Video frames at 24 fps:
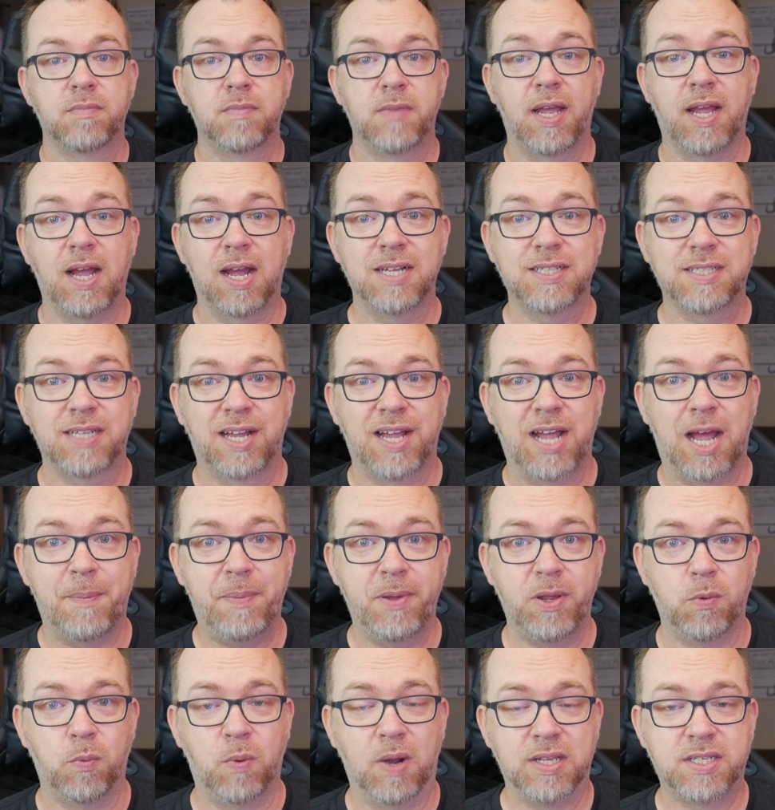Hey guys,
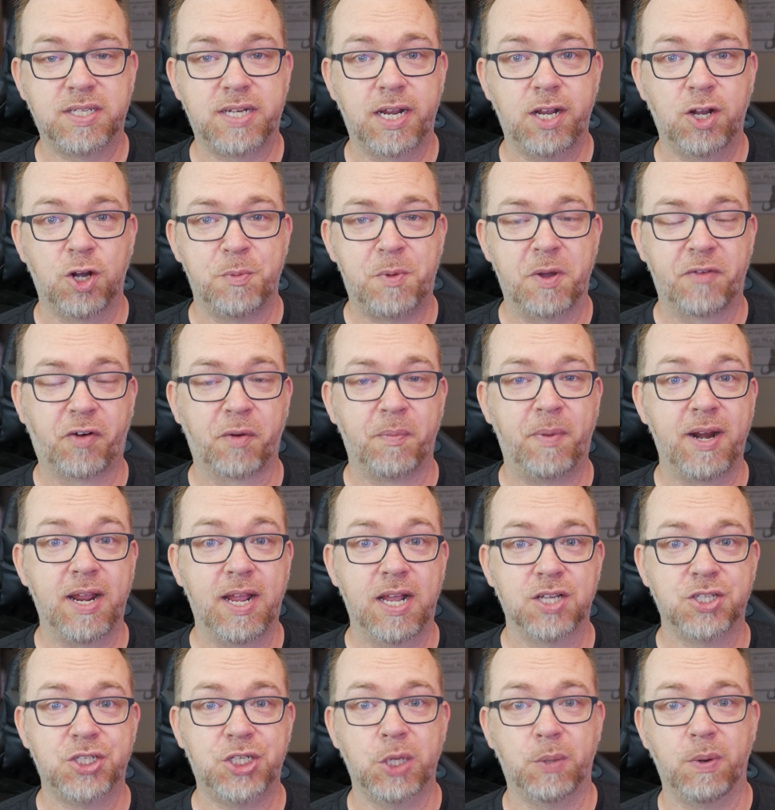happy Wednesday. Hope everybody
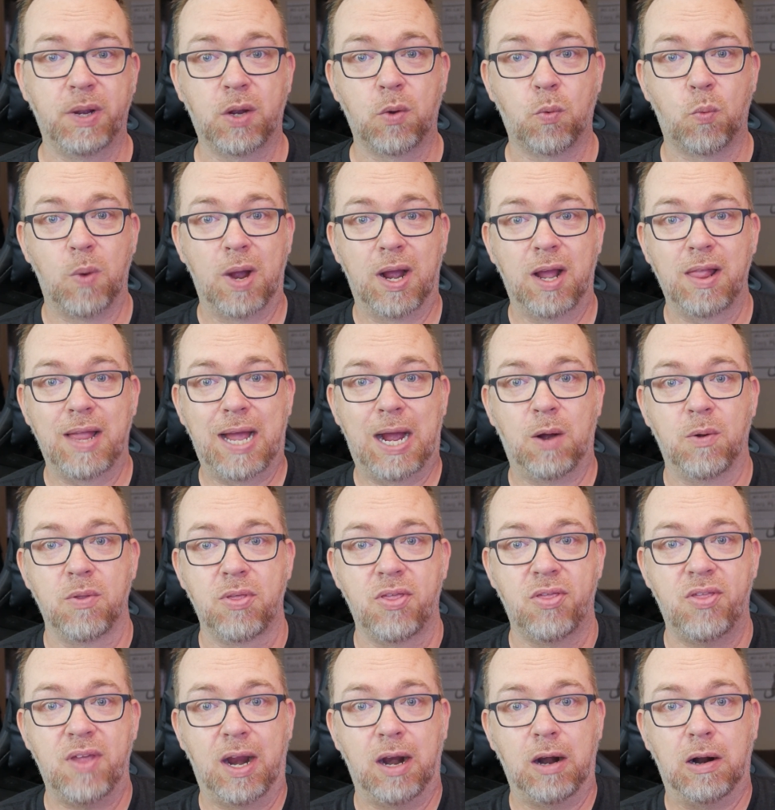is doing well
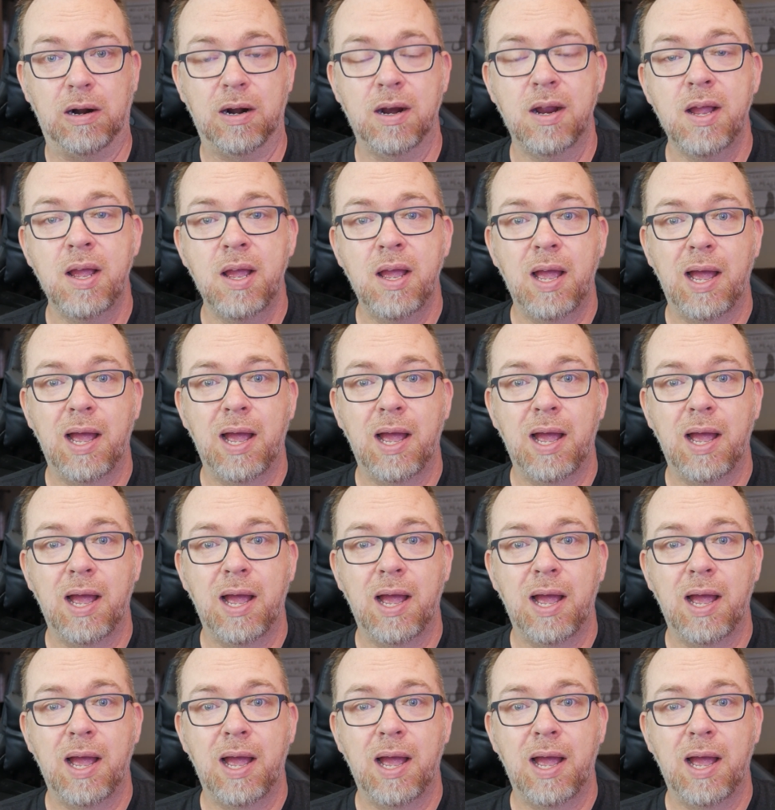out there.